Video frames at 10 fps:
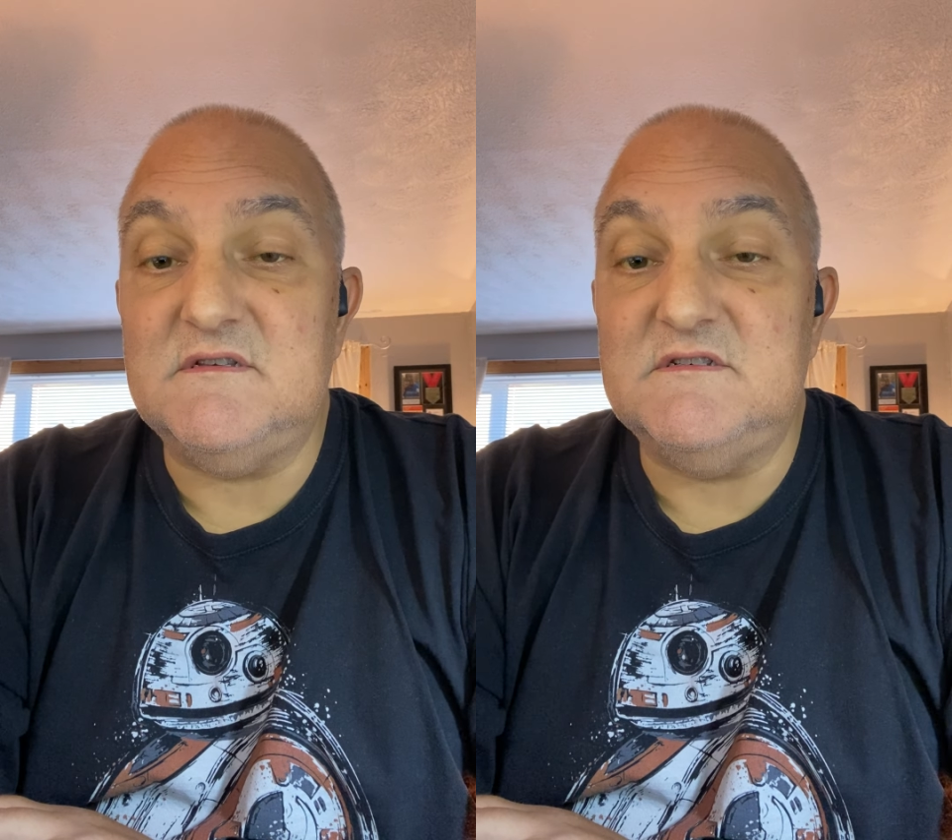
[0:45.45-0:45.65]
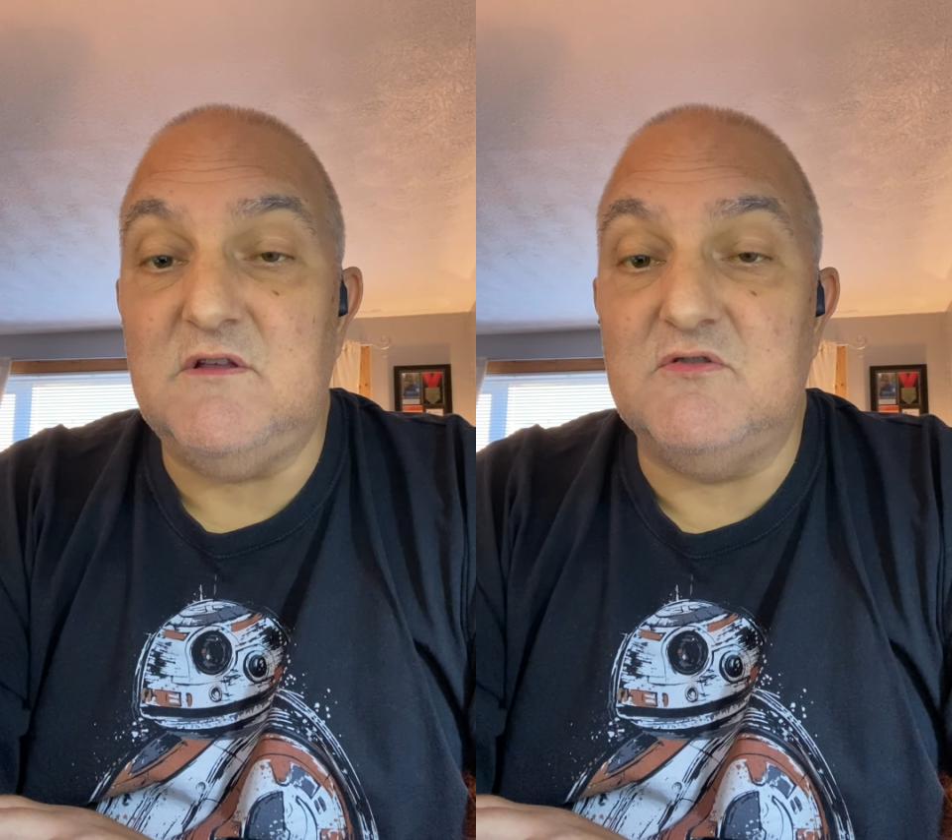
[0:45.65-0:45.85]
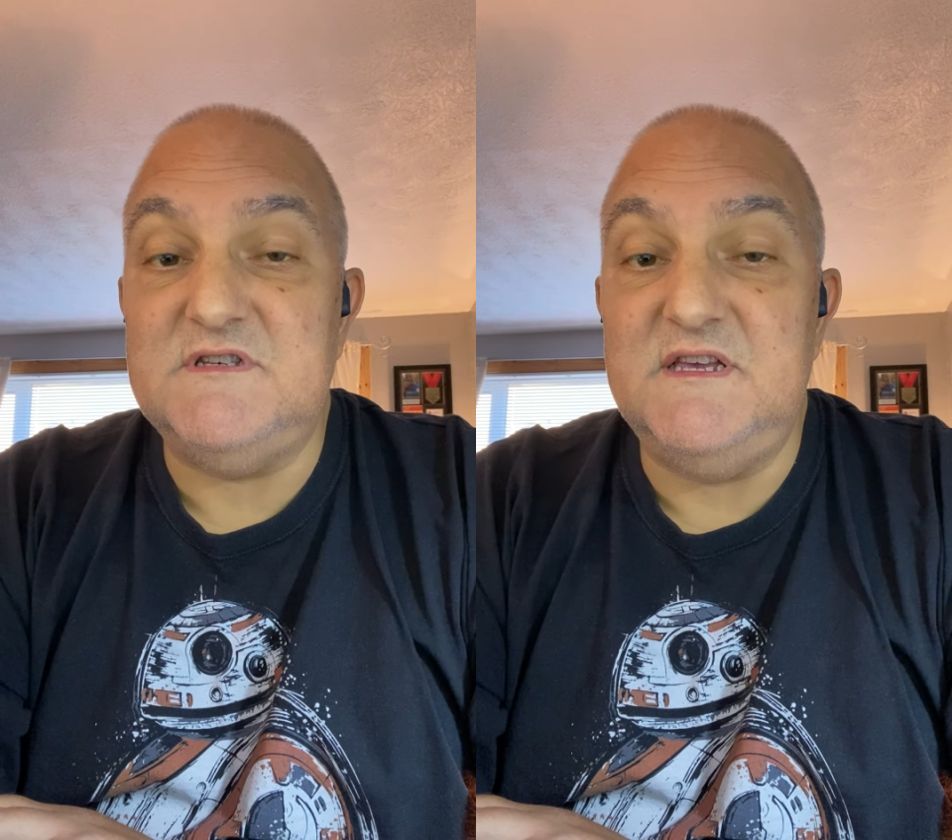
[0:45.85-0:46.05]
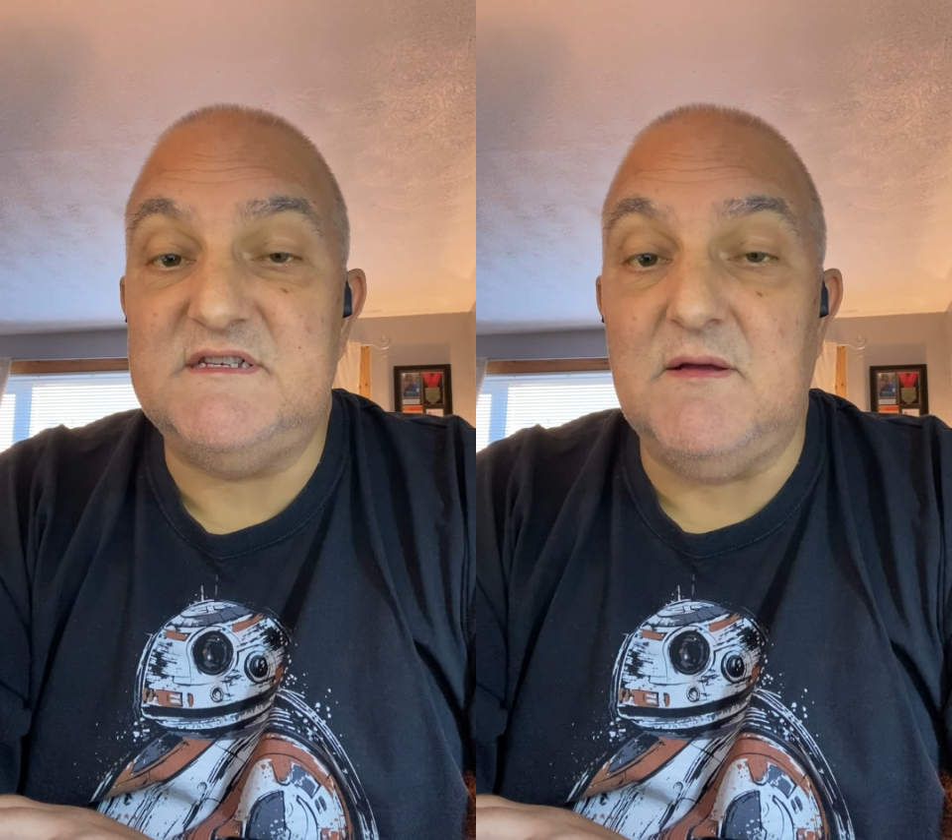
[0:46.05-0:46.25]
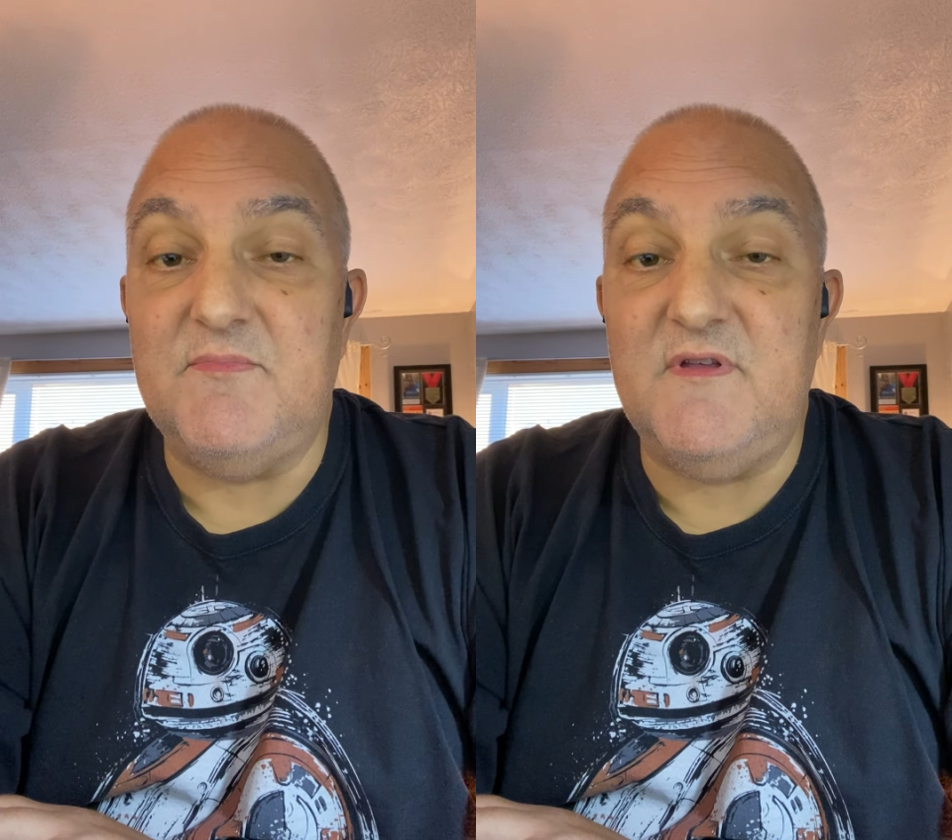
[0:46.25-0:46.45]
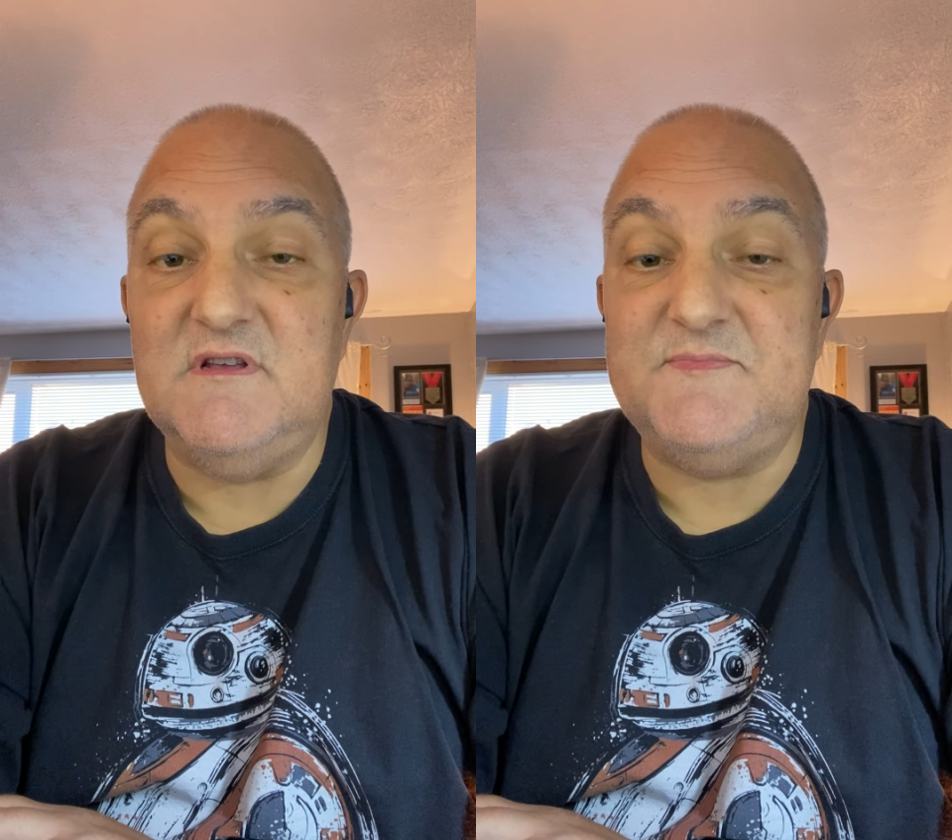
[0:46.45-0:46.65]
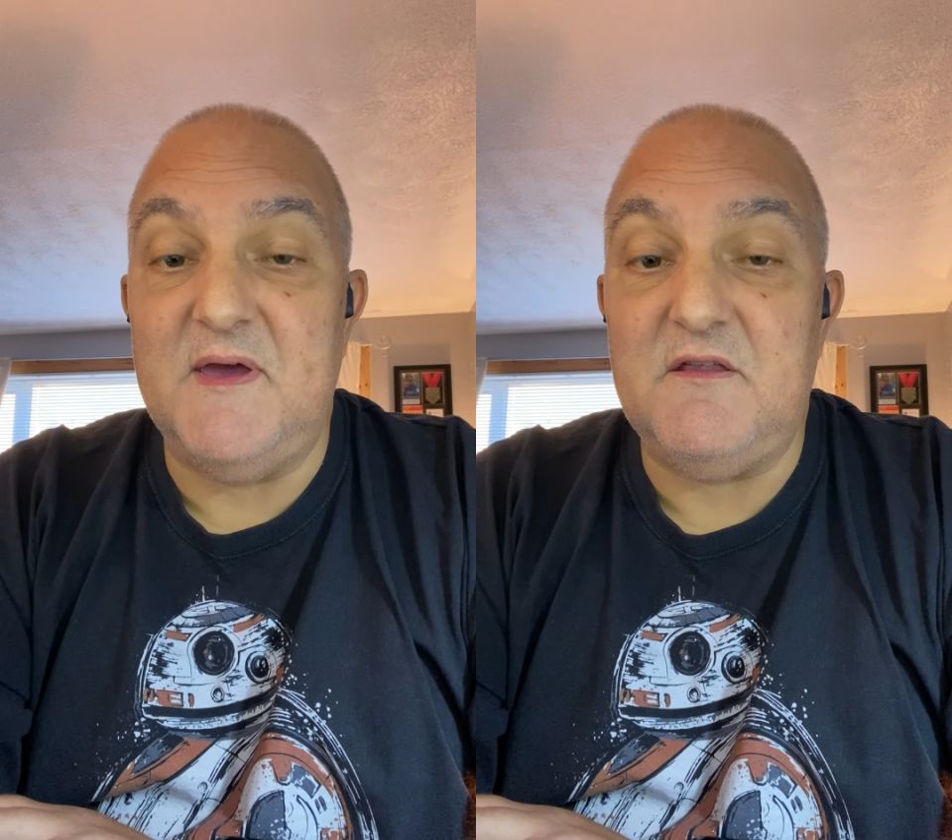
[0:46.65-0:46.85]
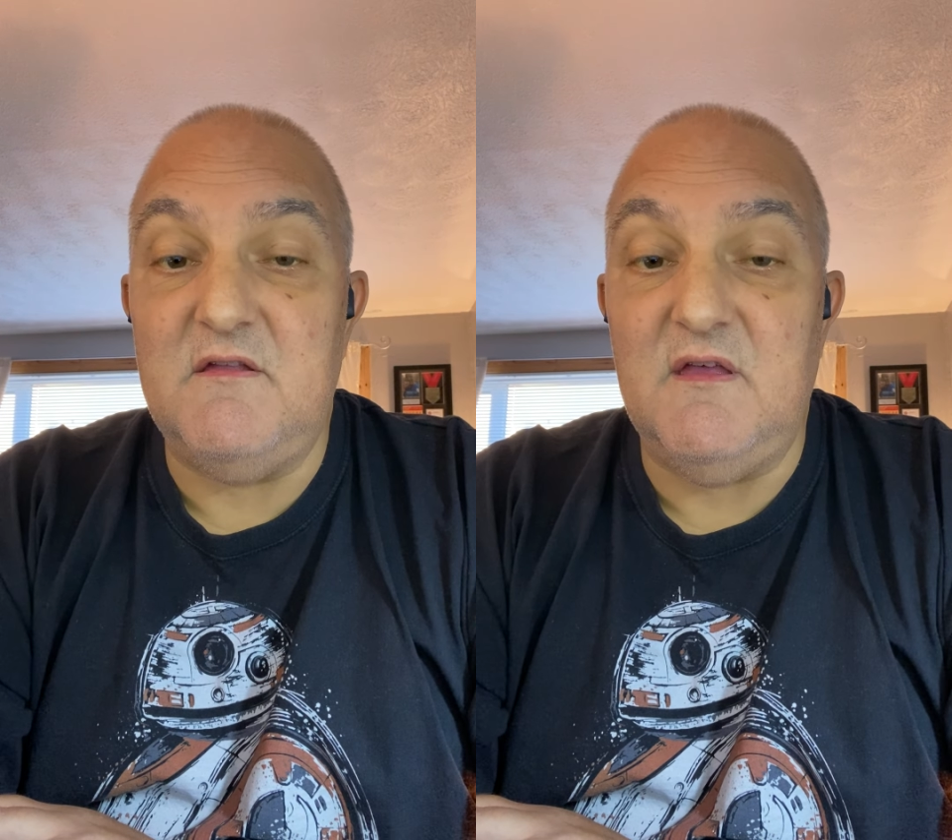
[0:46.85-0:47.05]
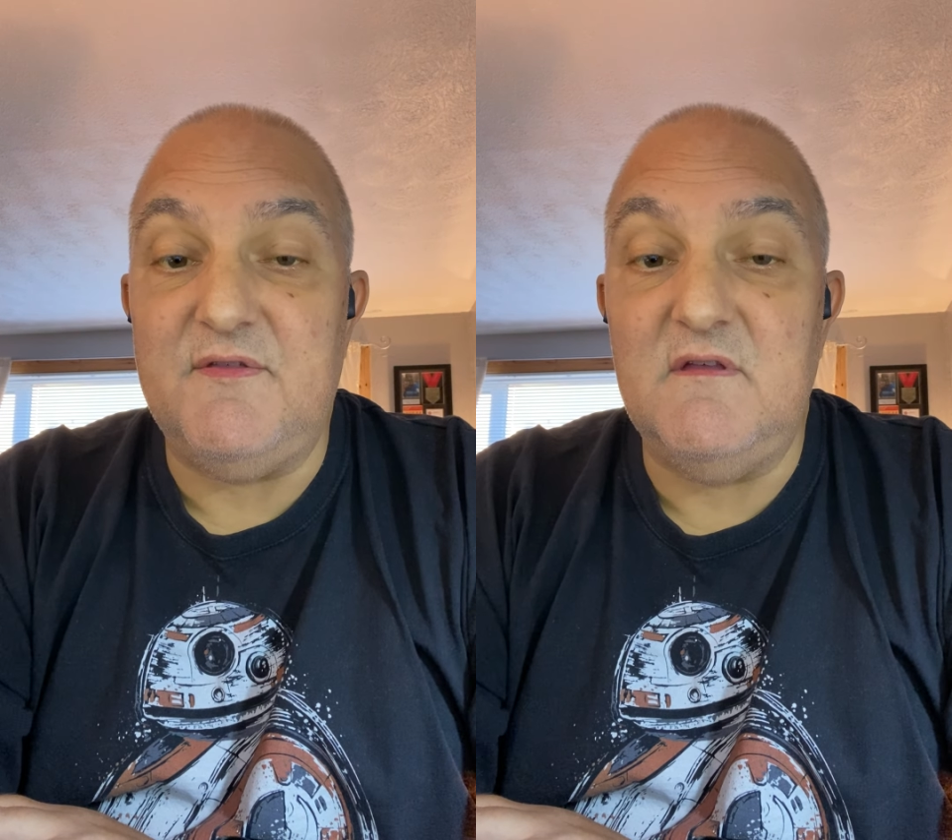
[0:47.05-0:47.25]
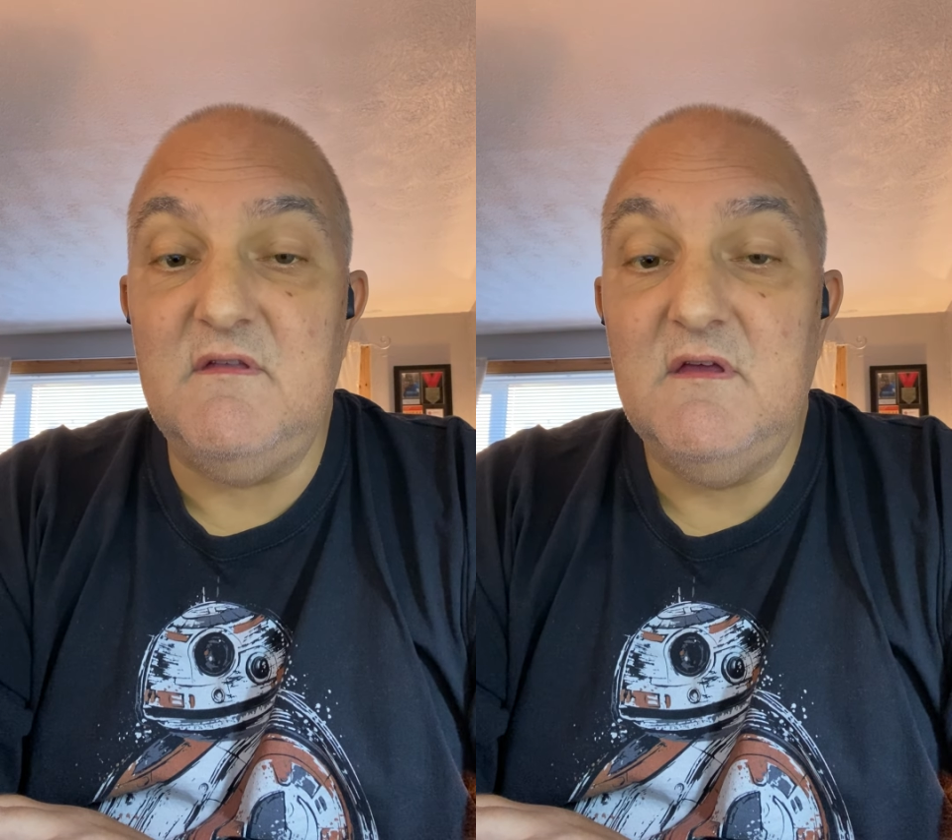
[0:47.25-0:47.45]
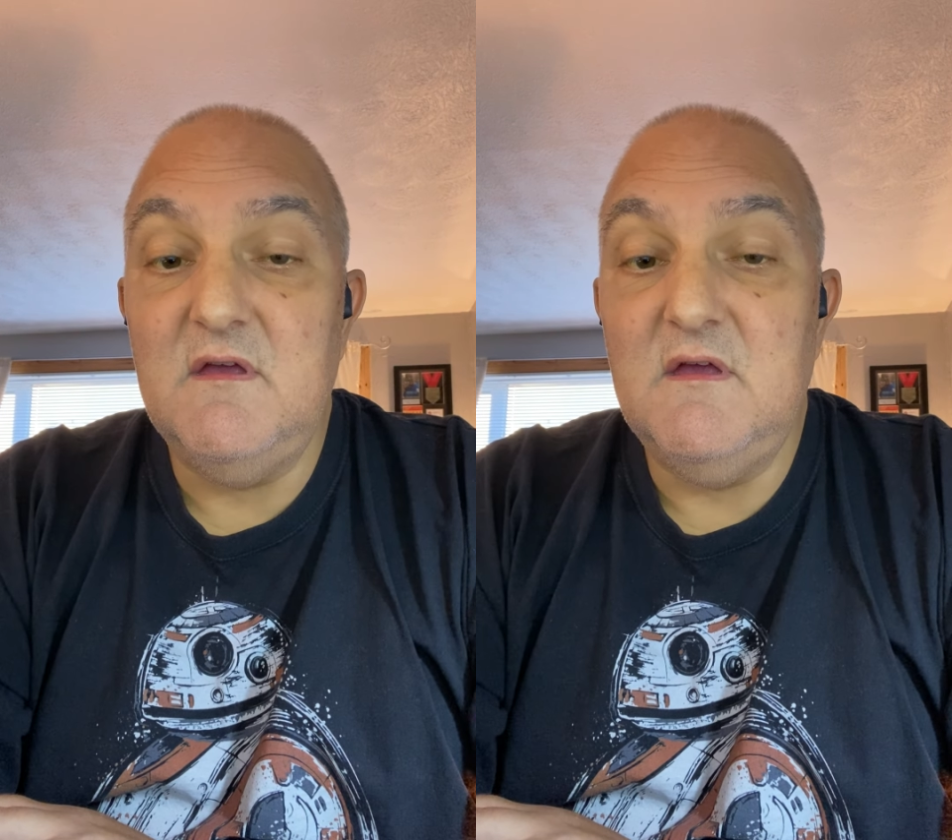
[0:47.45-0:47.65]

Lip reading: as long as you eat something, it's better than nothing.